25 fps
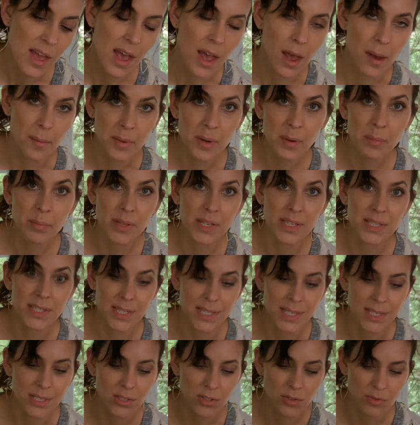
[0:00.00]
I'm gonna place
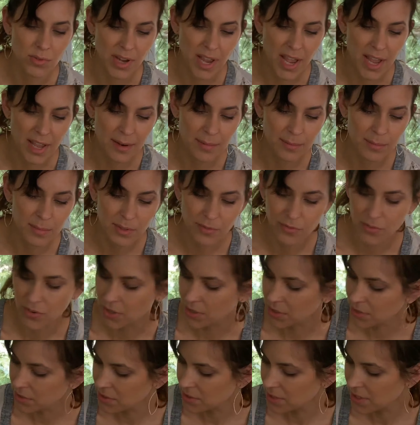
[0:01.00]
these three items
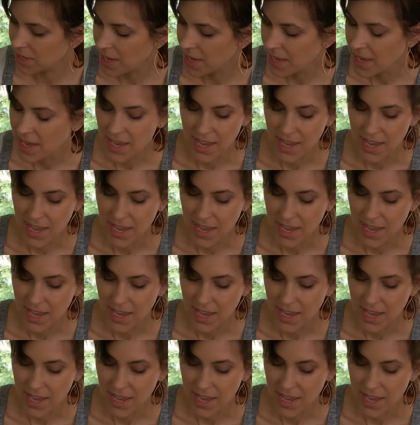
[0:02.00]
first,